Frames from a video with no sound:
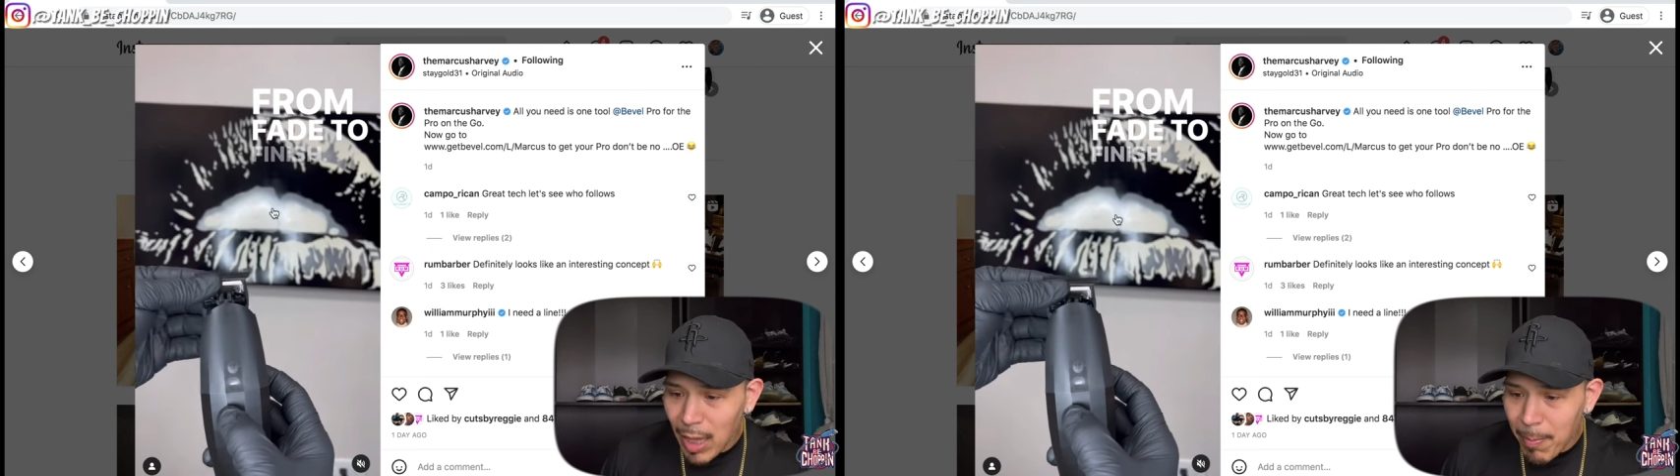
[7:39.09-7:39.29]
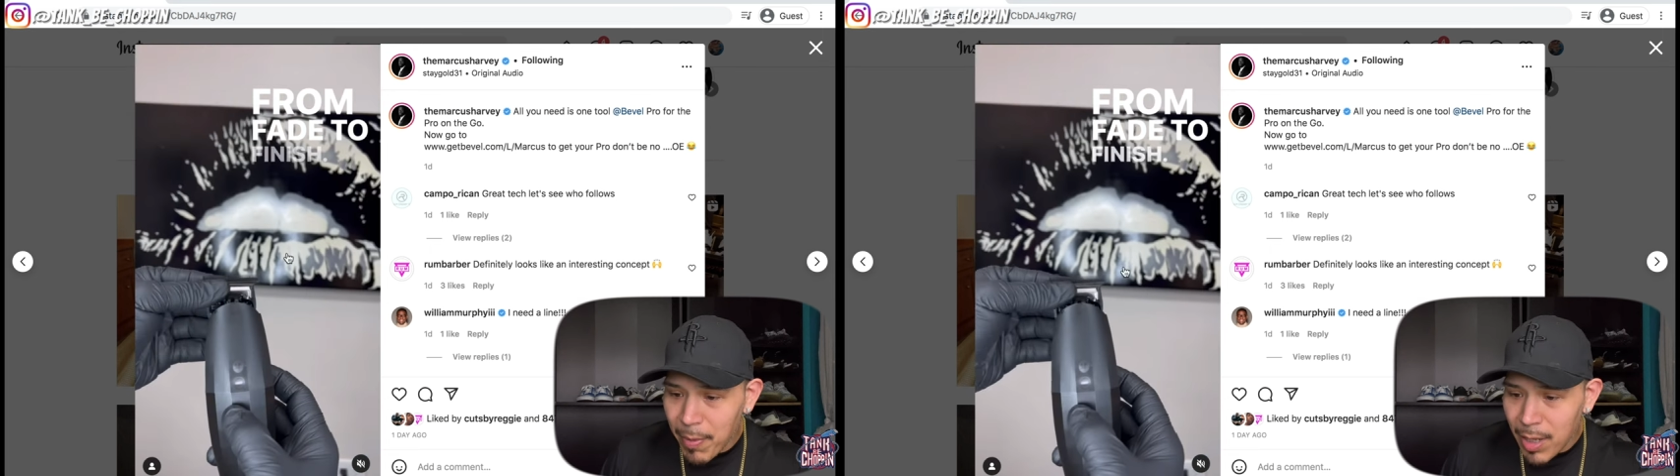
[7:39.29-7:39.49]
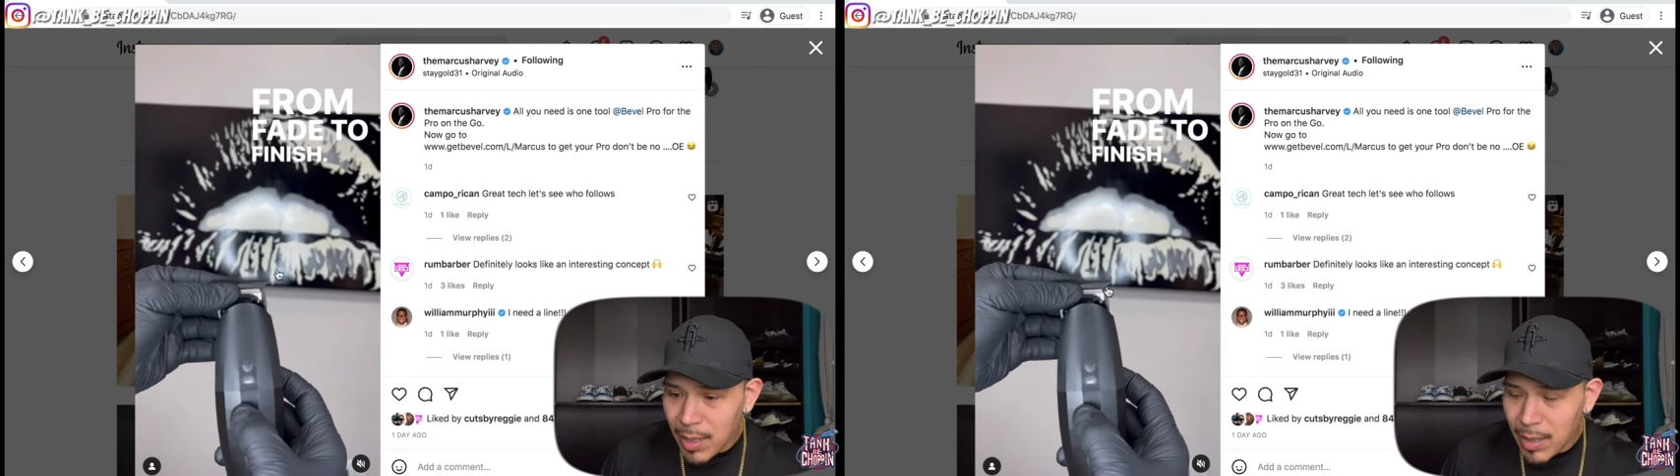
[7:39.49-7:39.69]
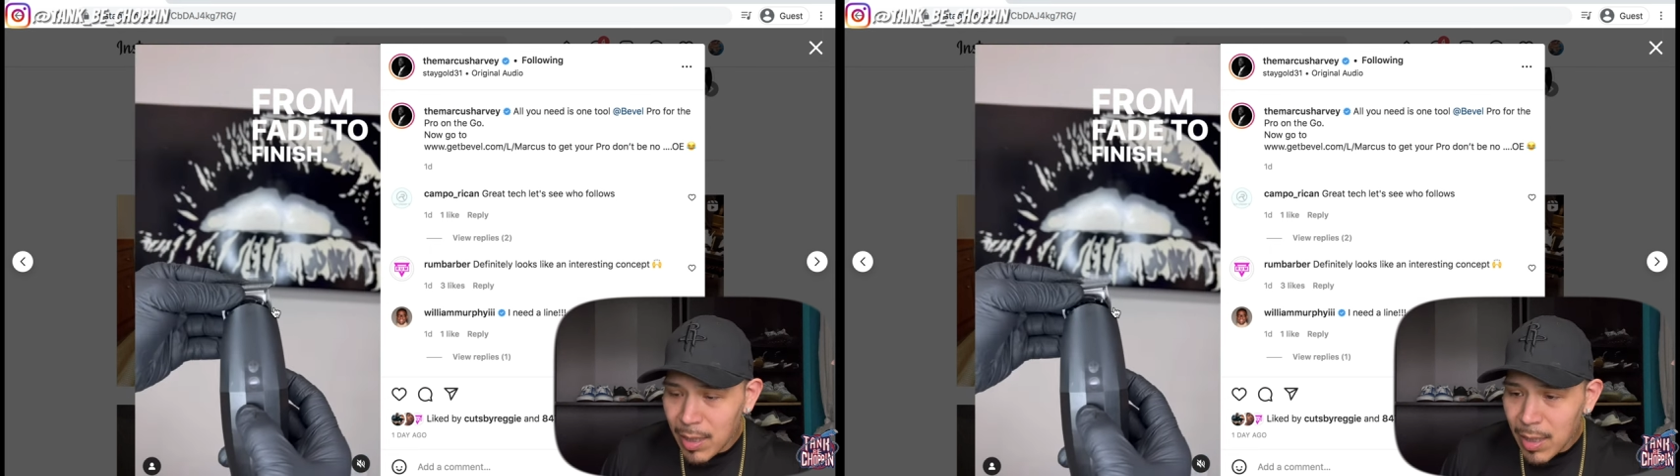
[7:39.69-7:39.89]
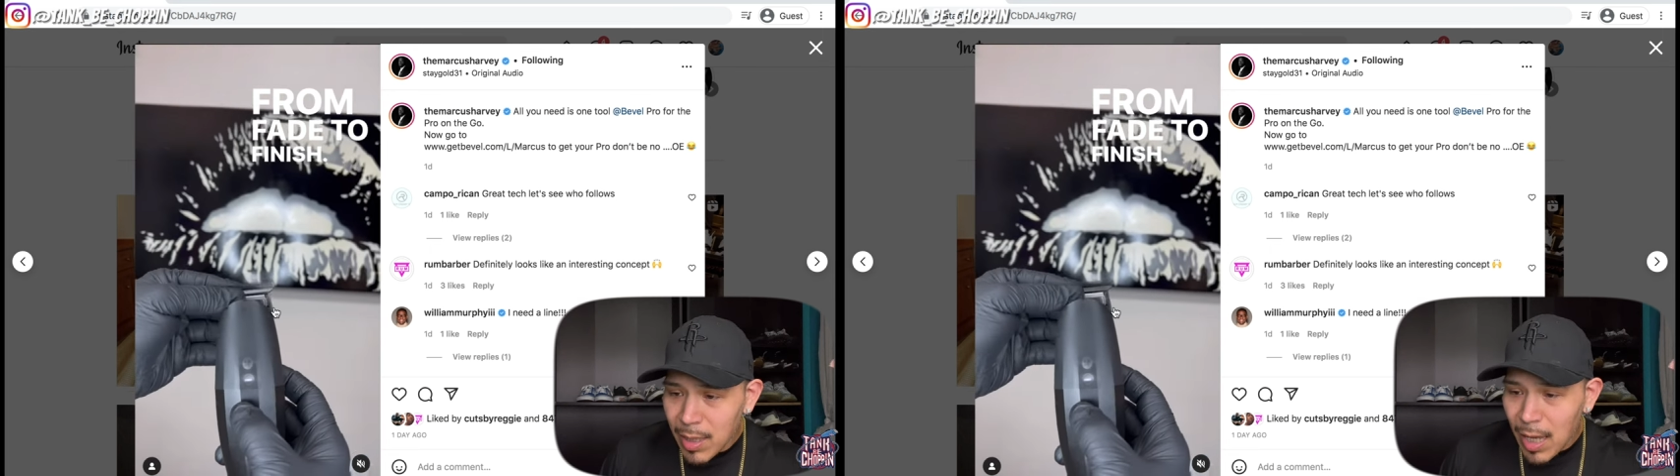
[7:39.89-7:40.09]
that button.
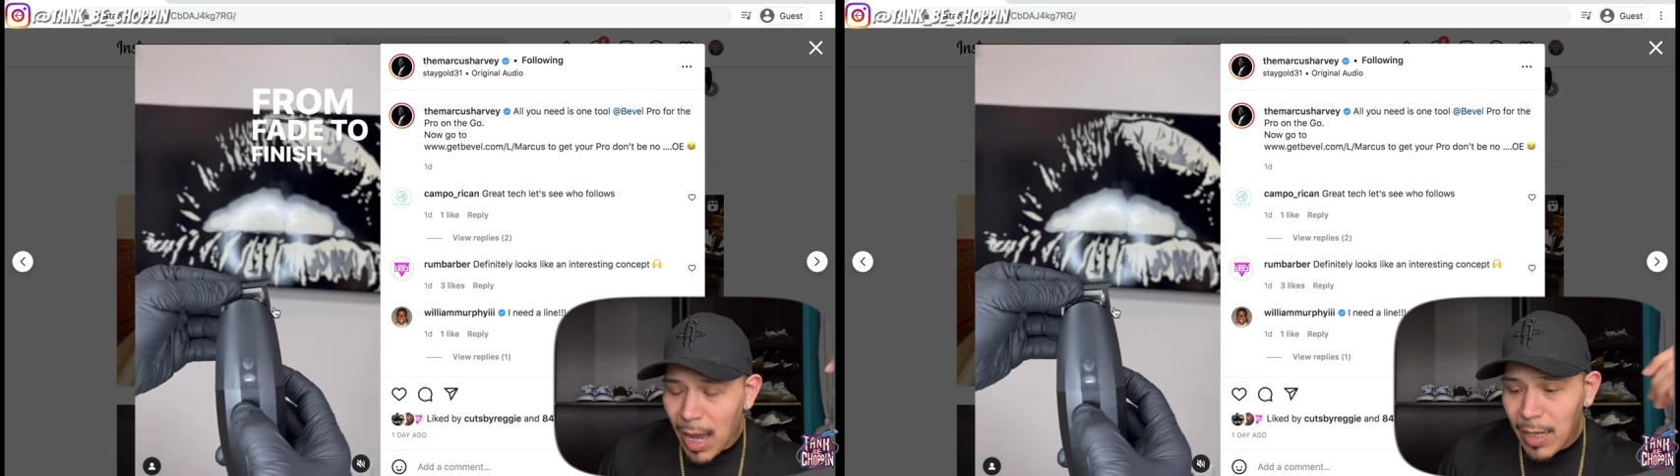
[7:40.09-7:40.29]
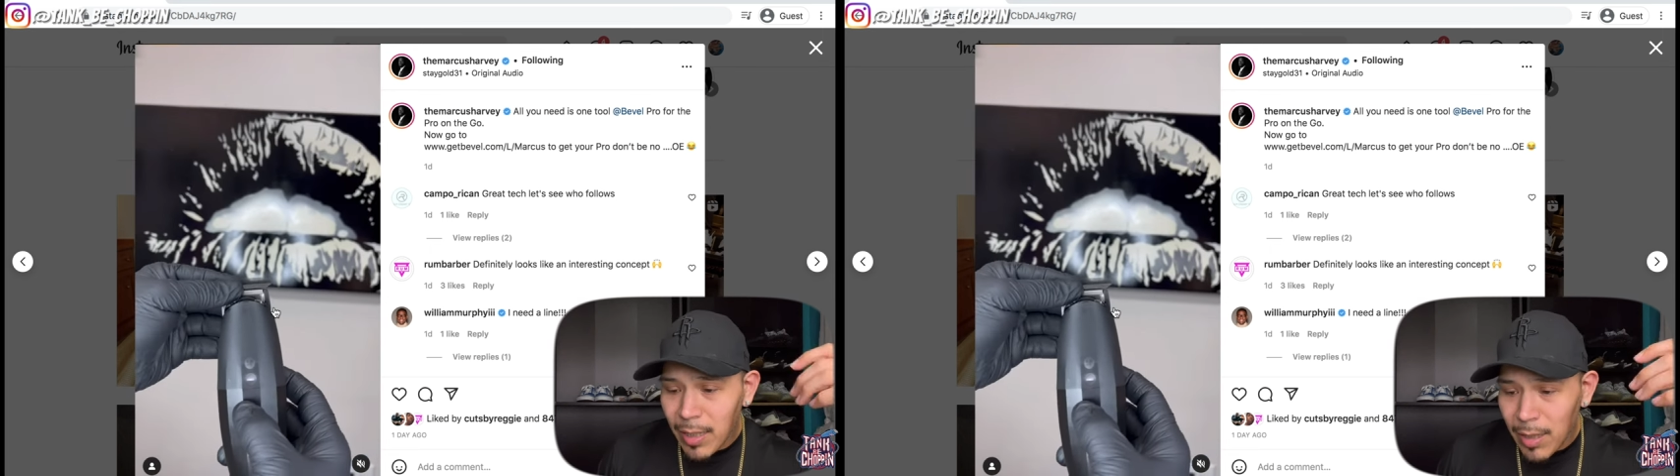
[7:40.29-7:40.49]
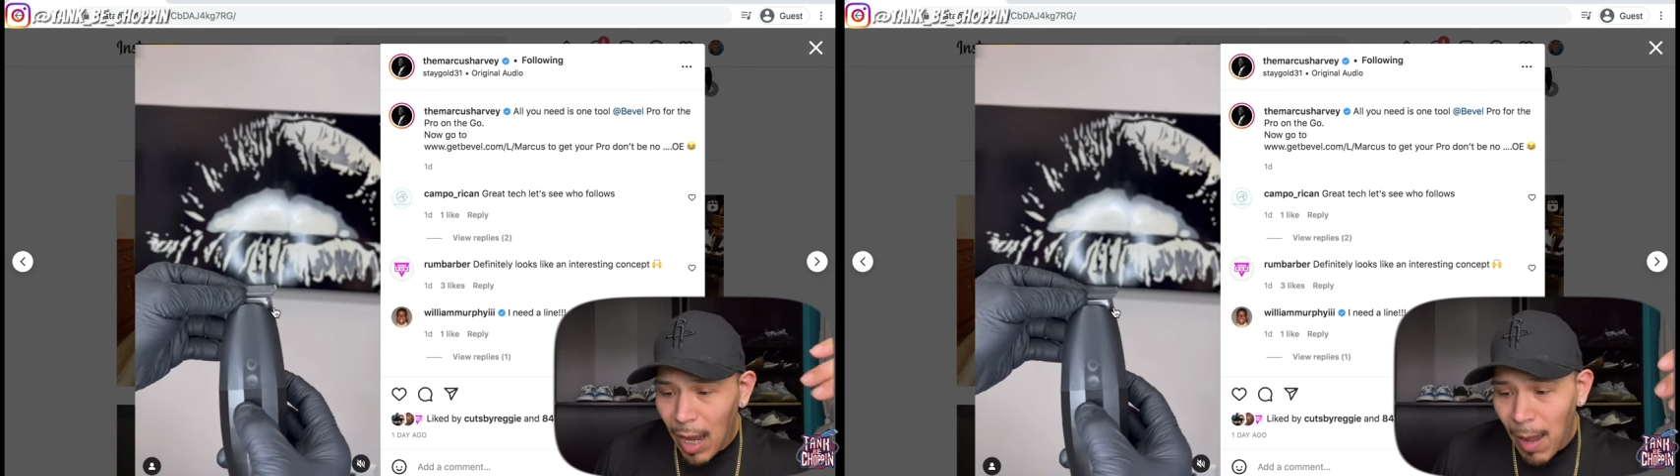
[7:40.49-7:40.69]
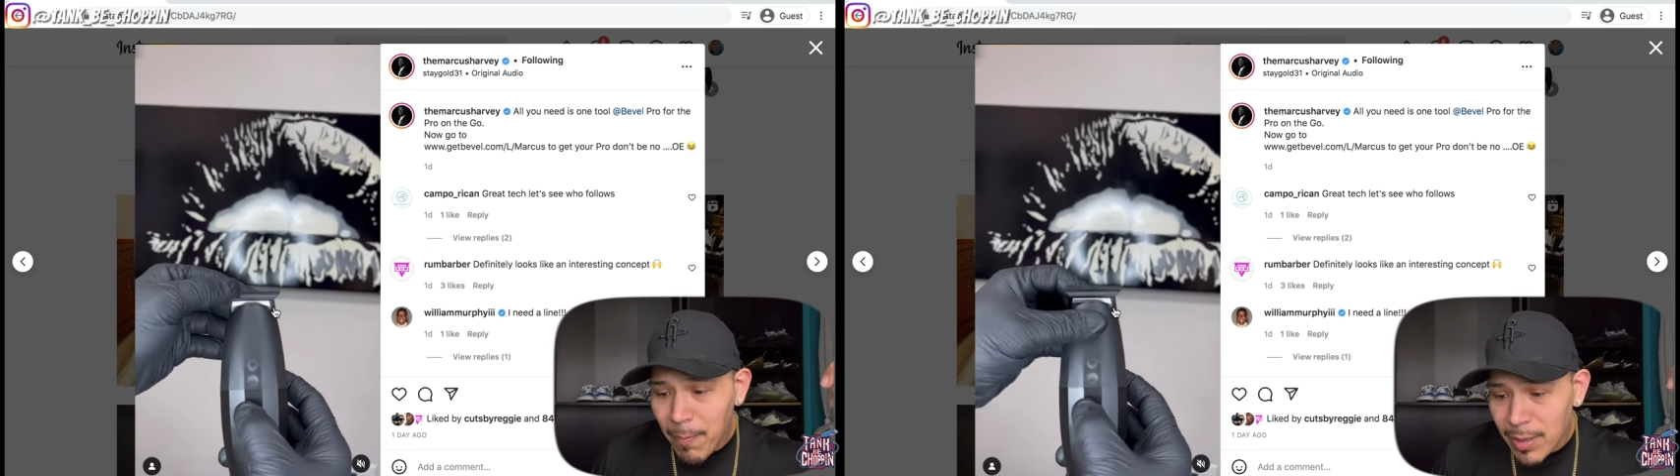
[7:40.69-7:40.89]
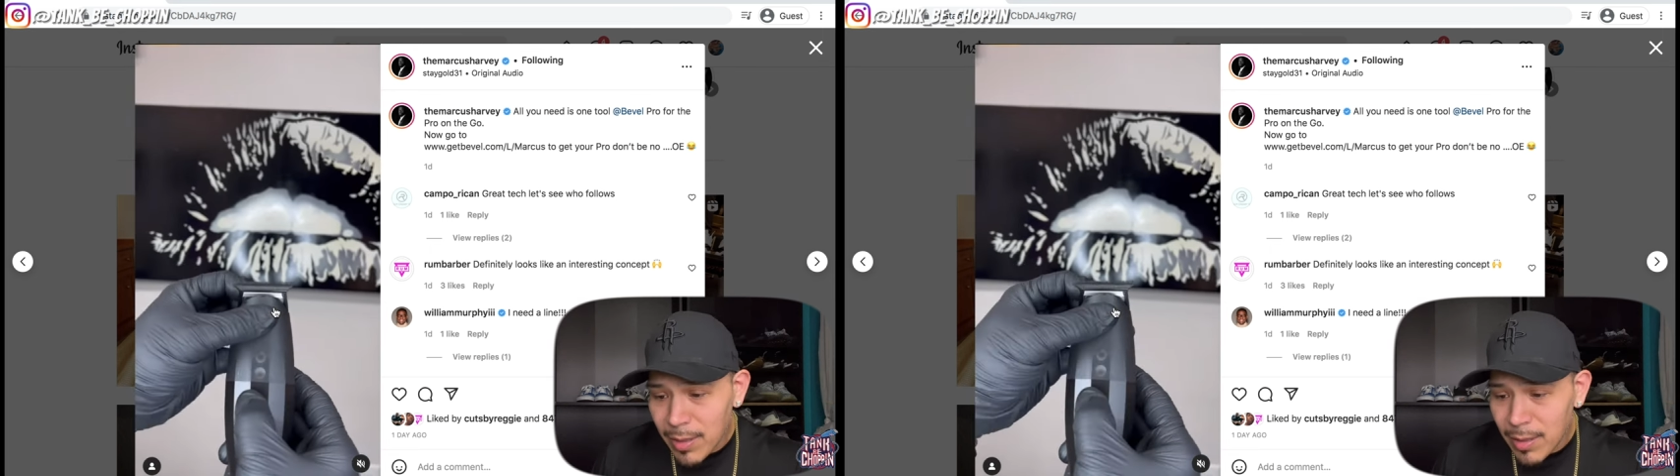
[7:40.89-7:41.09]
And I'm a,